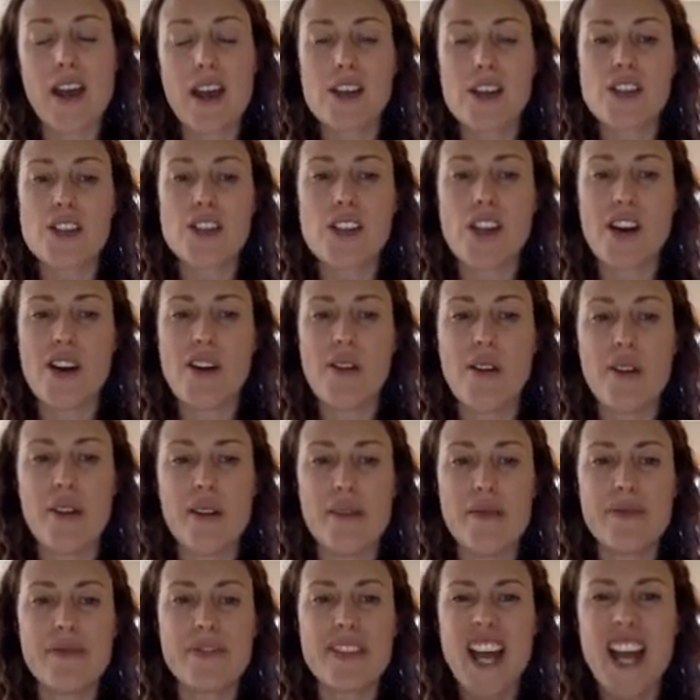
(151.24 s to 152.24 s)
So
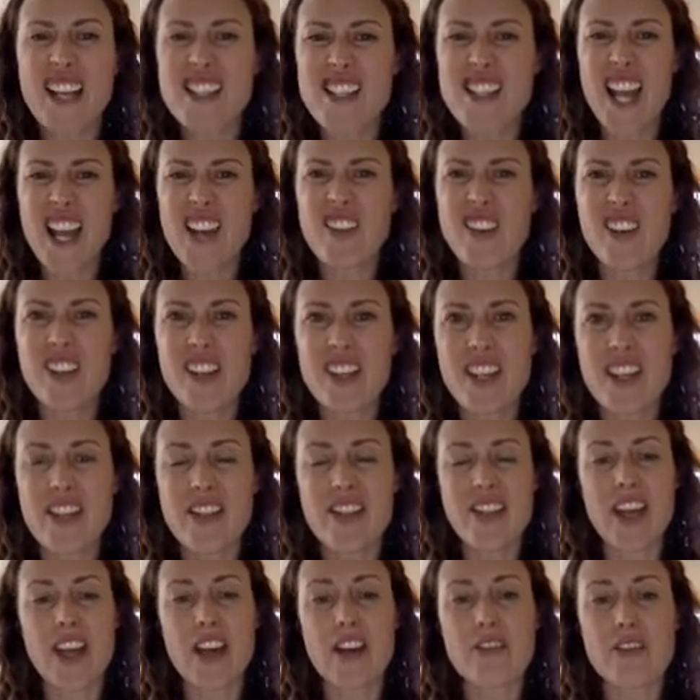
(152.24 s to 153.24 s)
that's kind of all I can
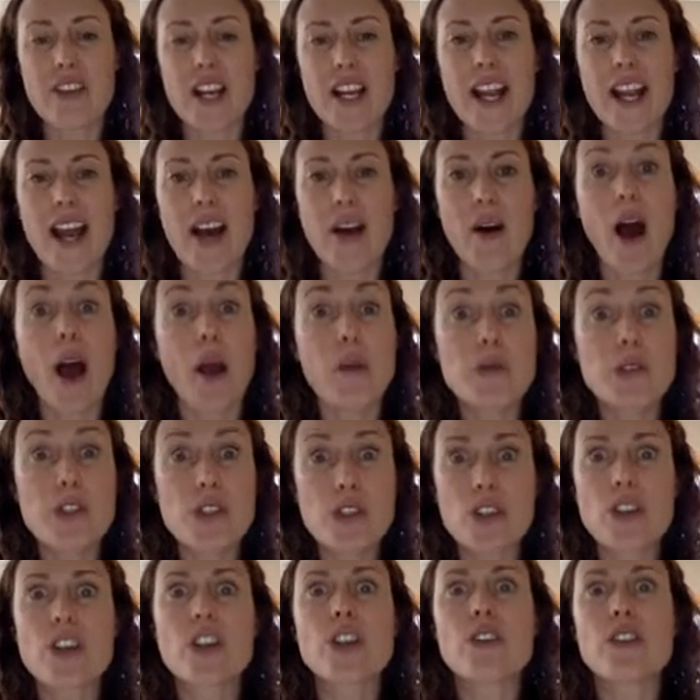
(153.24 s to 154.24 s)
think of right now. I'm
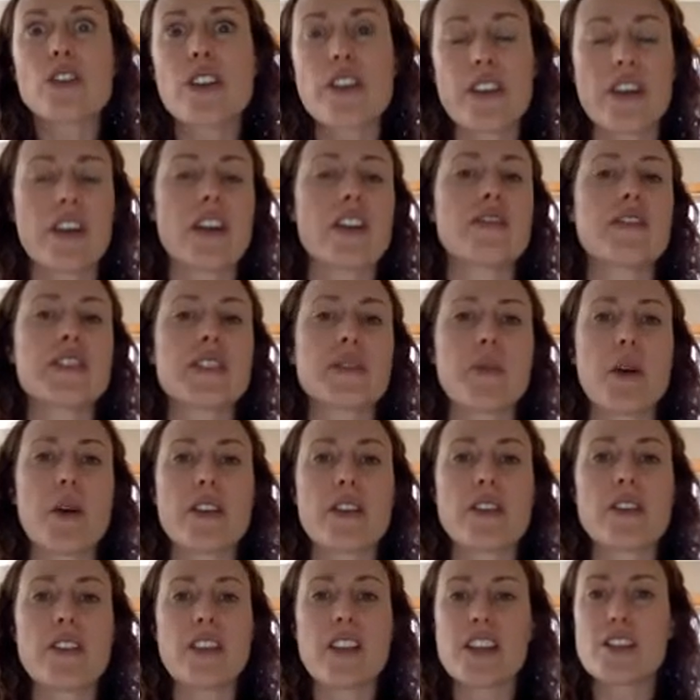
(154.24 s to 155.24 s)
sure you could think of some
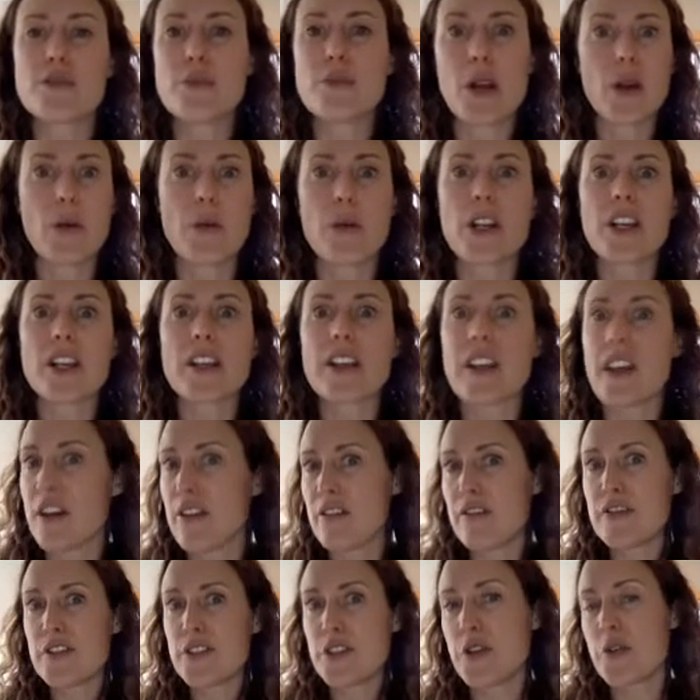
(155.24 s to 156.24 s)
other things, but I don't want to
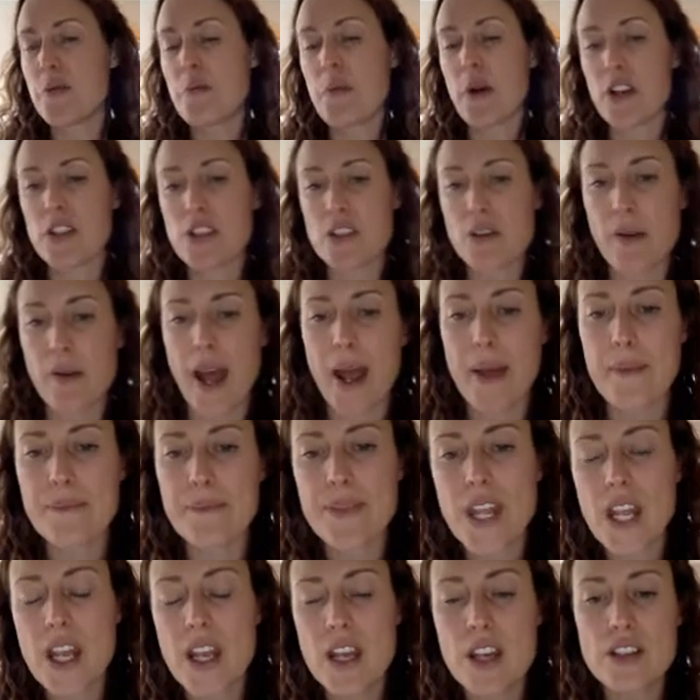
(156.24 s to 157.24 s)
give too much away.
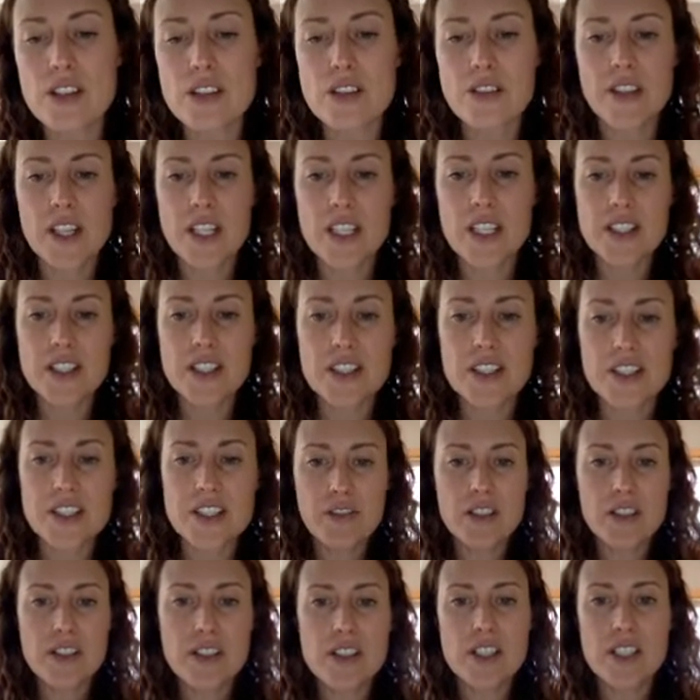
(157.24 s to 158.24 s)
So then
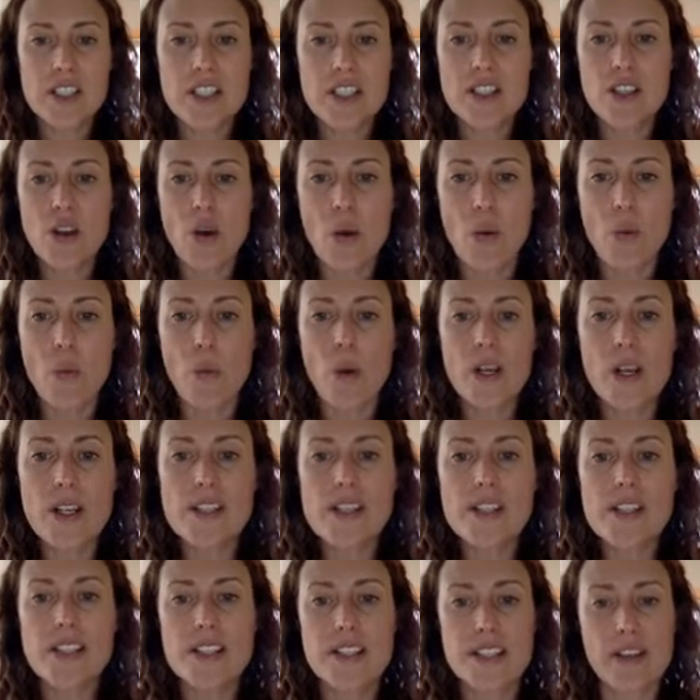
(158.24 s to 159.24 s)
differences, what
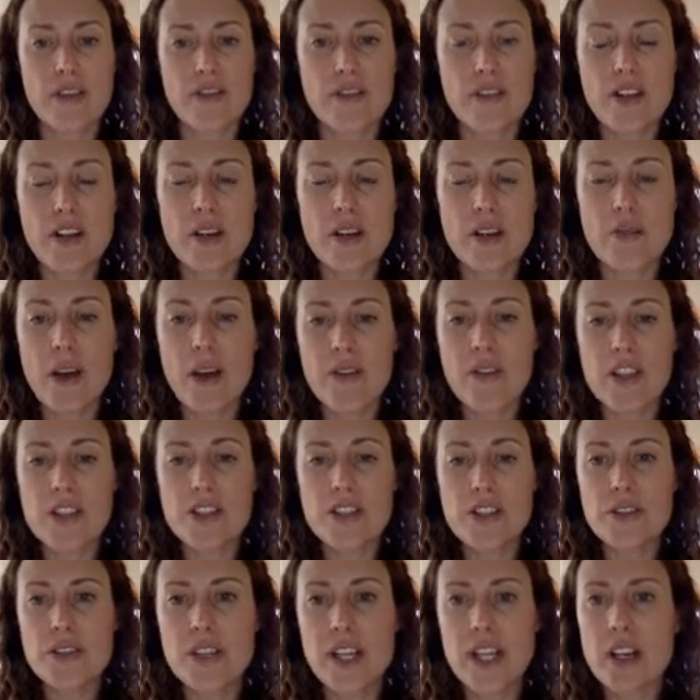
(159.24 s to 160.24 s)
is different about the
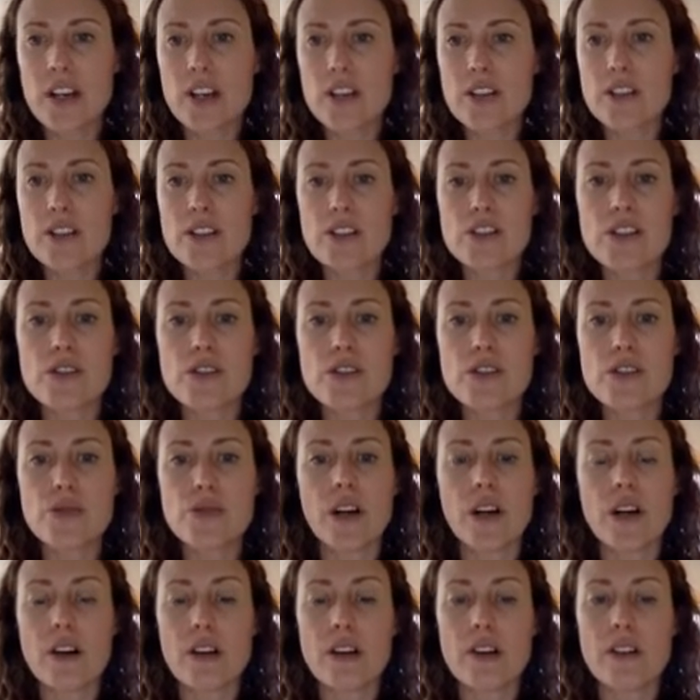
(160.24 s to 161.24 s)
two characters?
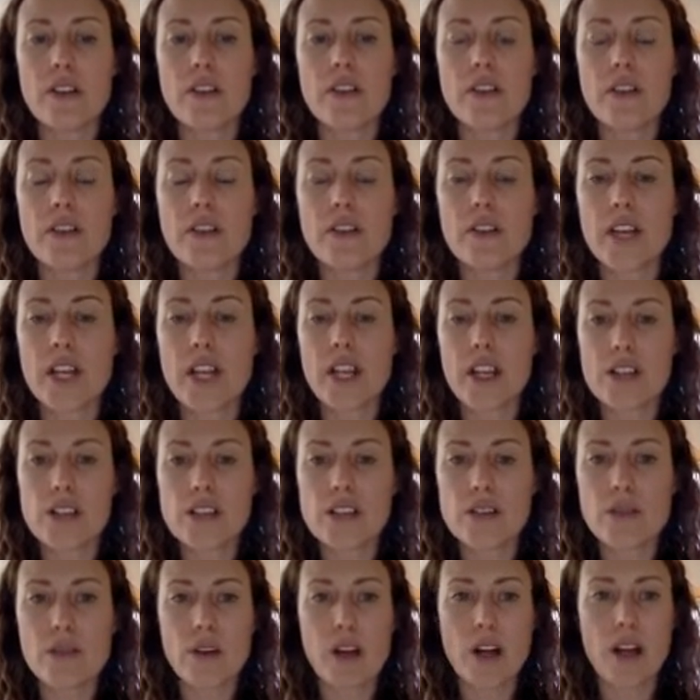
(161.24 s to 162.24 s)
Well,
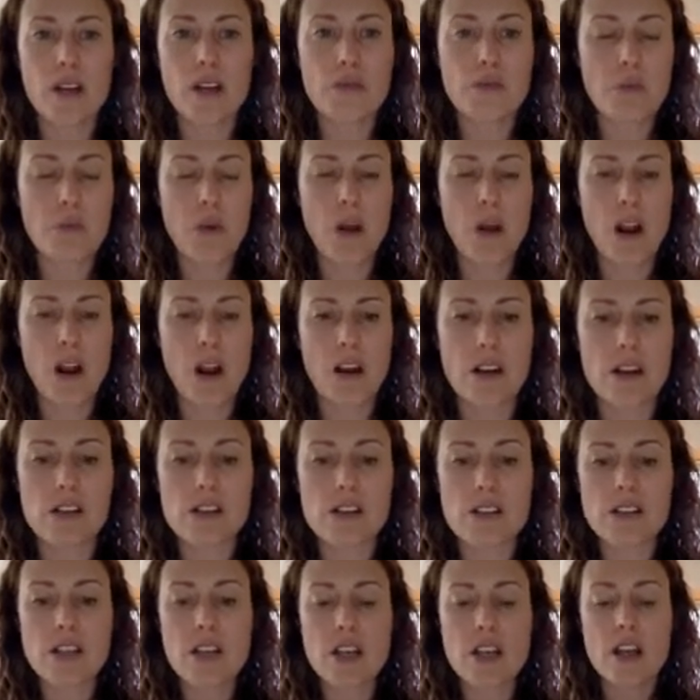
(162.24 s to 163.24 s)
character one,
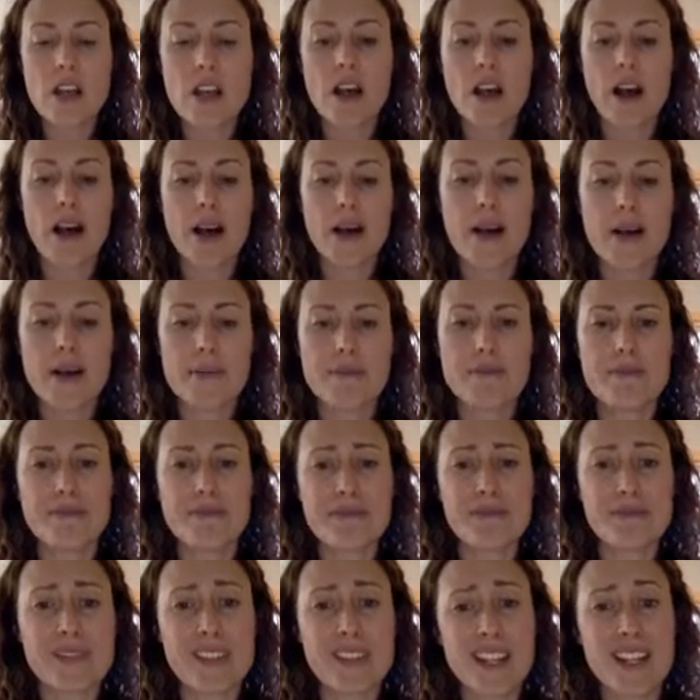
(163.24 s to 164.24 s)
Mars,
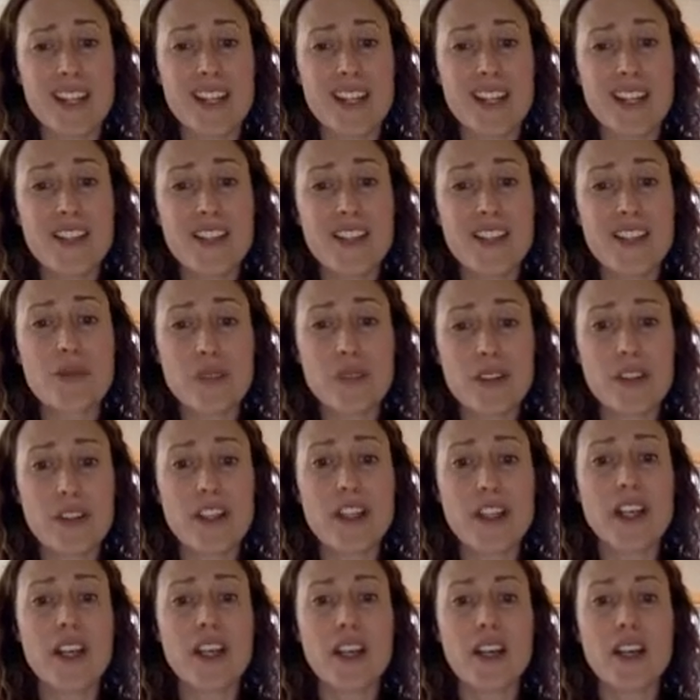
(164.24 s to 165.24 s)
he's
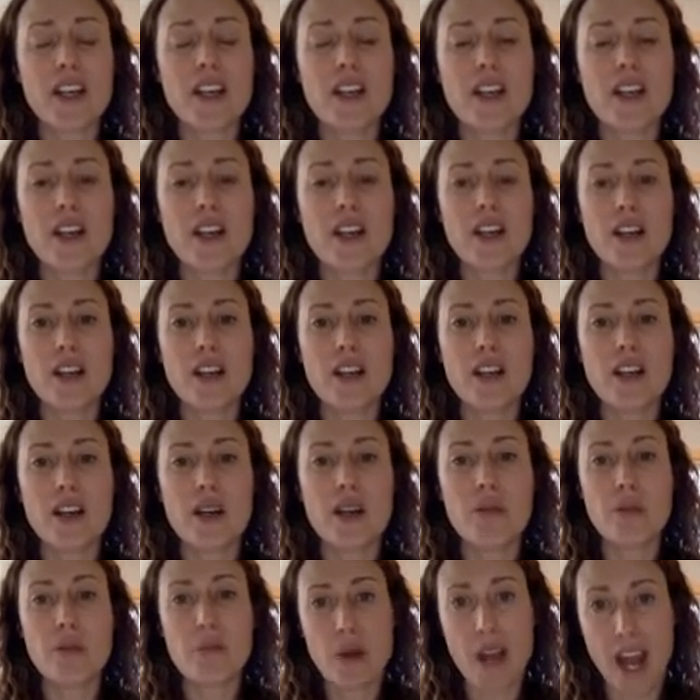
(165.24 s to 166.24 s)
really
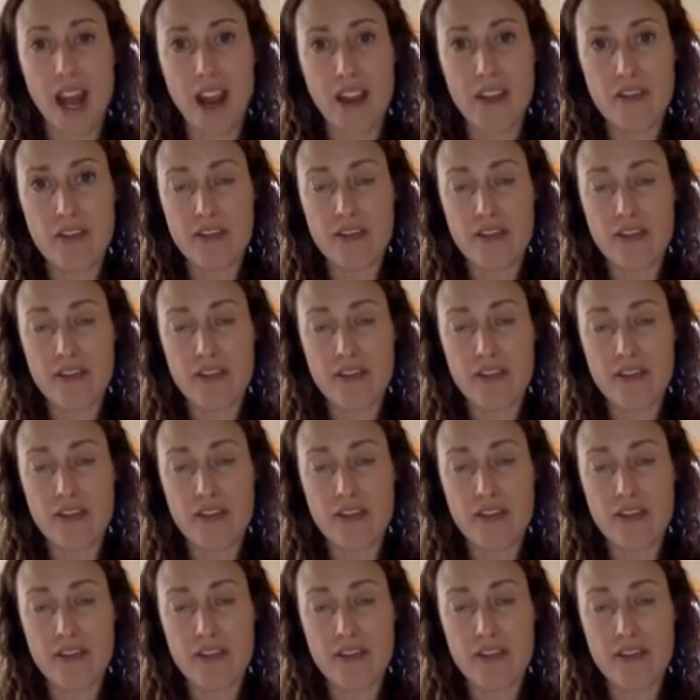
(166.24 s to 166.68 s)
brave.